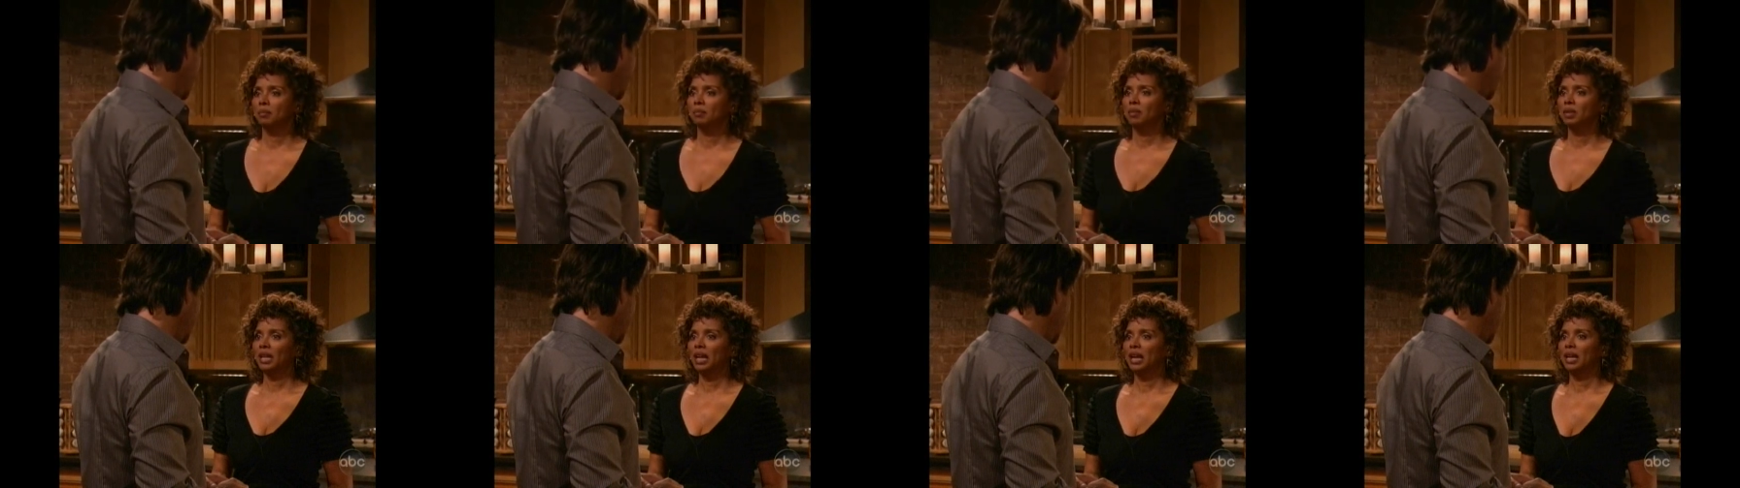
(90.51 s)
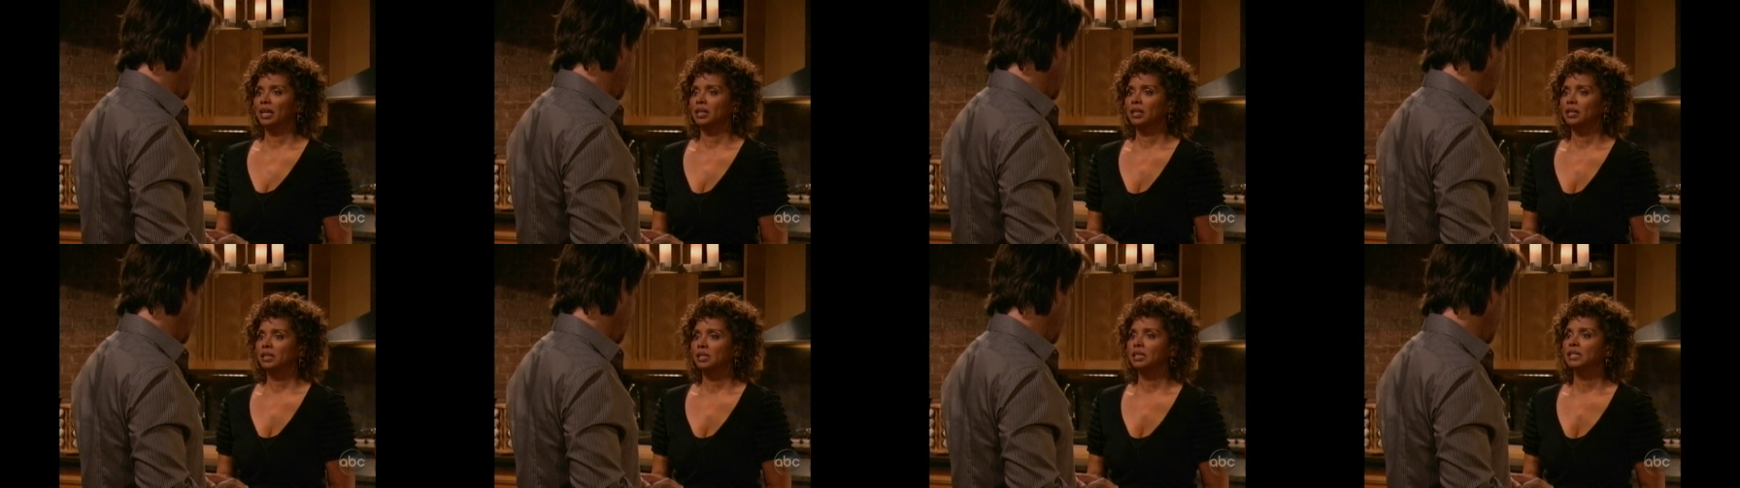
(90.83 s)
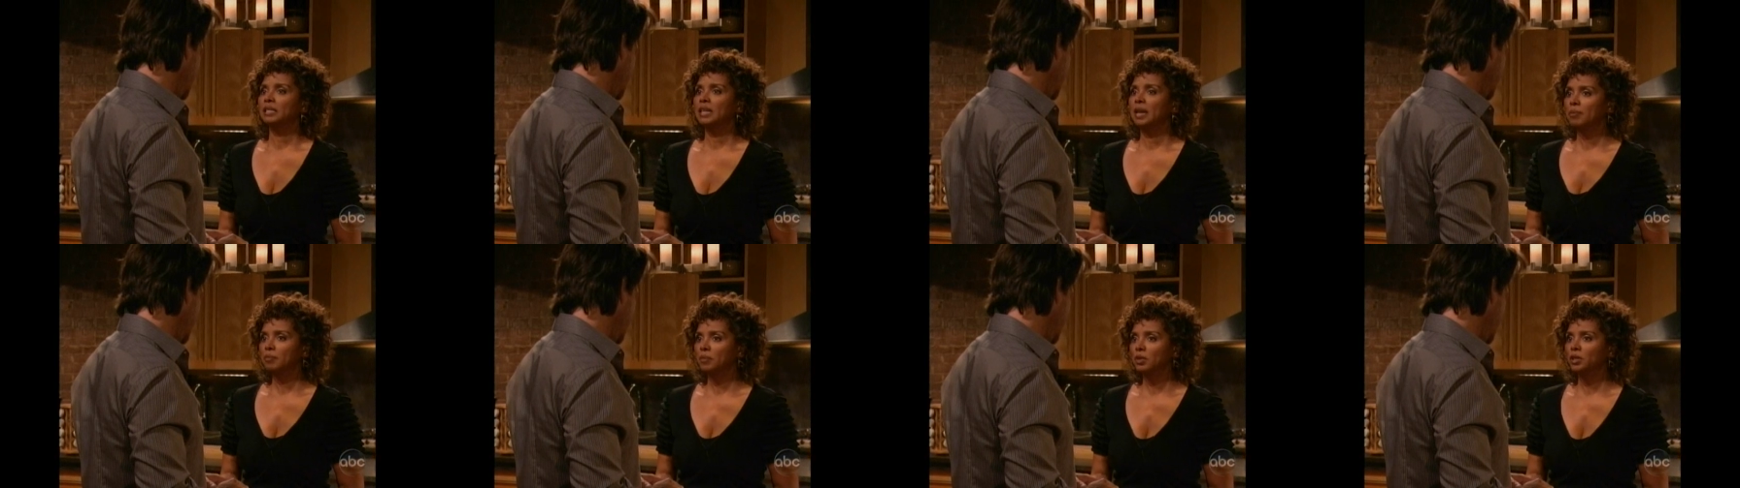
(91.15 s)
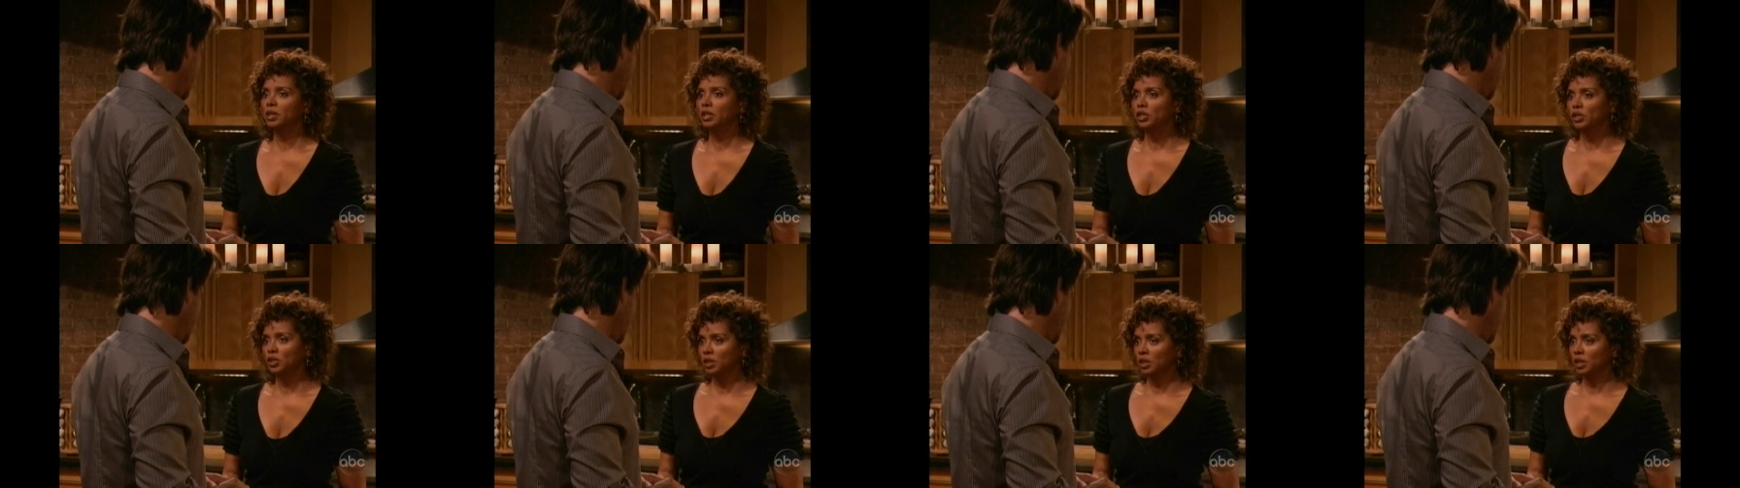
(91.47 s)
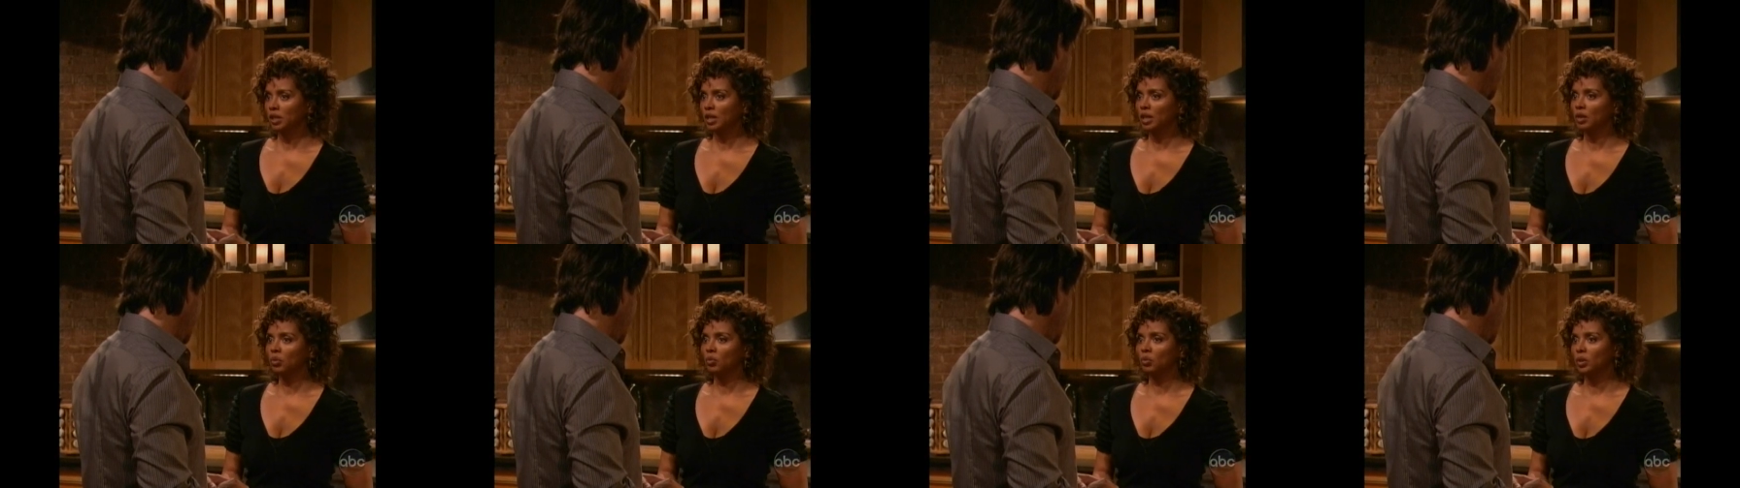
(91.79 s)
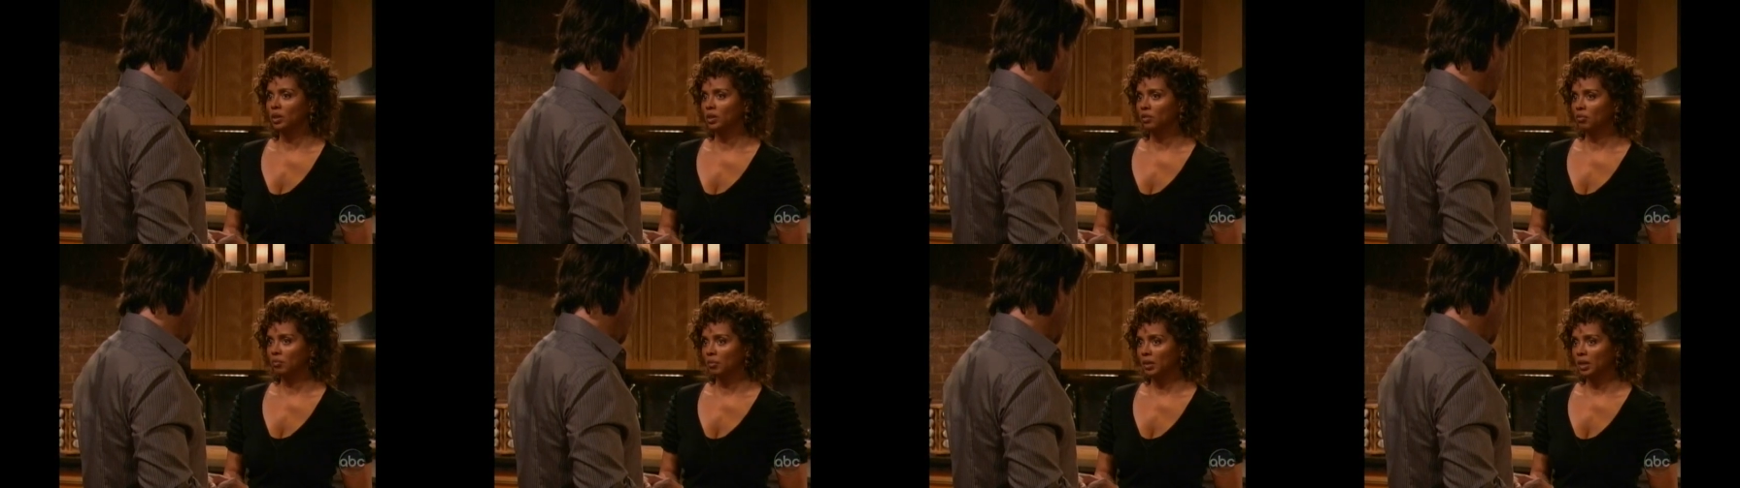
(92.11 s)
blindness as ammunition to get
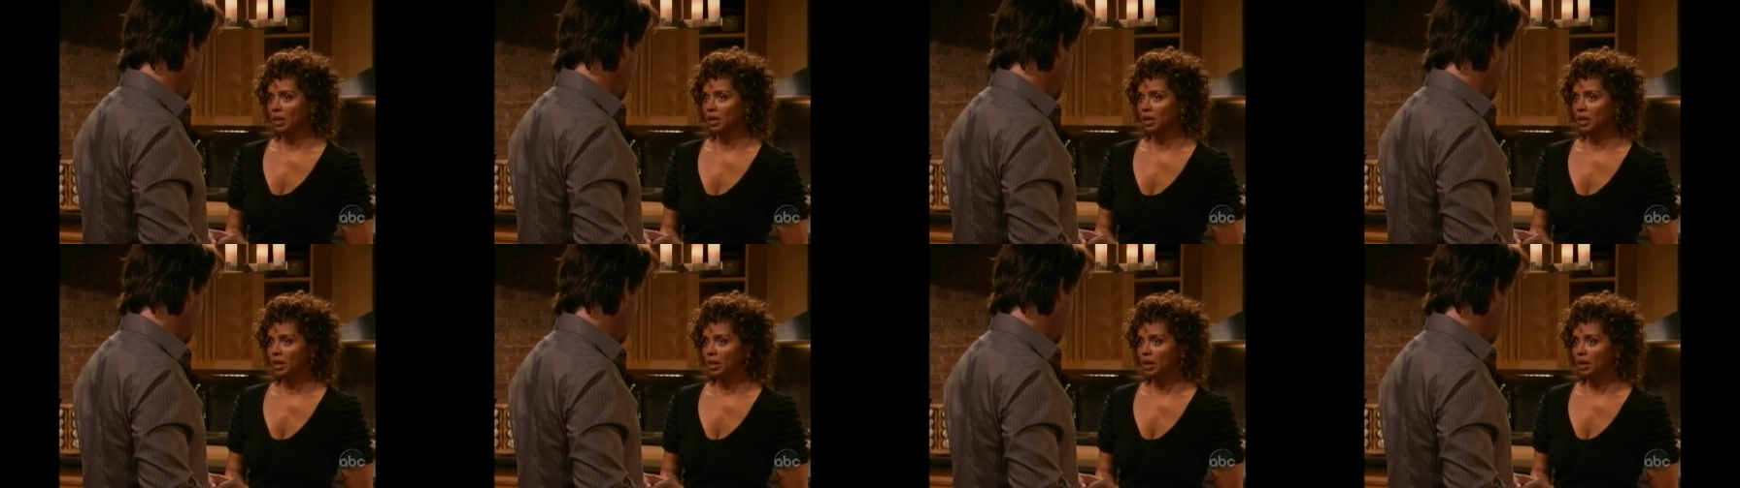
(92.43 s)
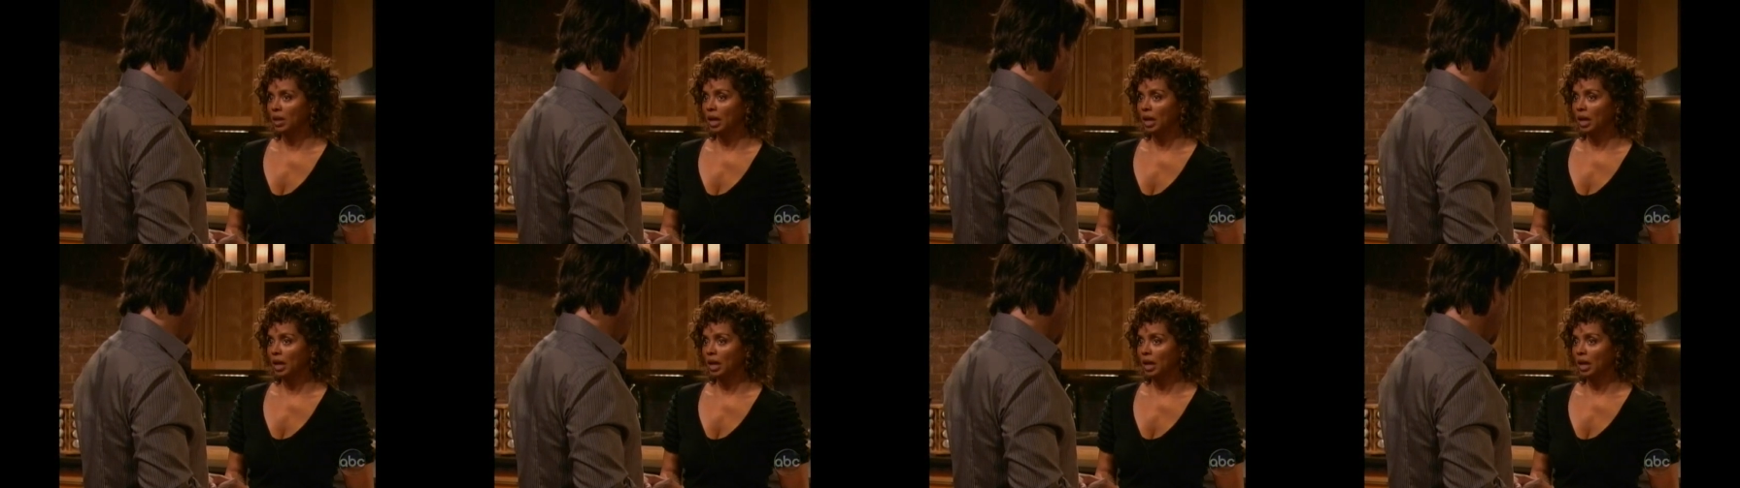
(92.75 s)
rid of me.